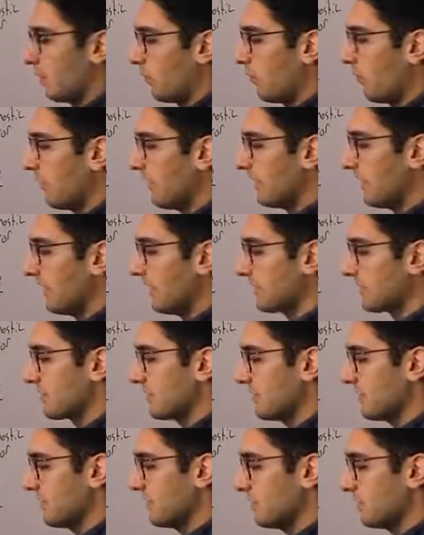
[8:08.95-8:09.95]
One is it
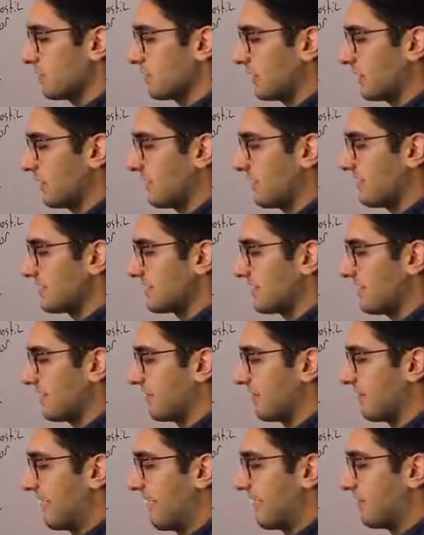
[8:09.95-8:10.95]
will let you create a set
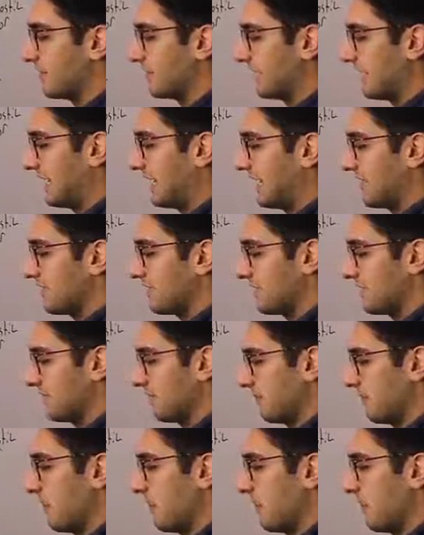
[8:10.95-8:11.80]
of named keys.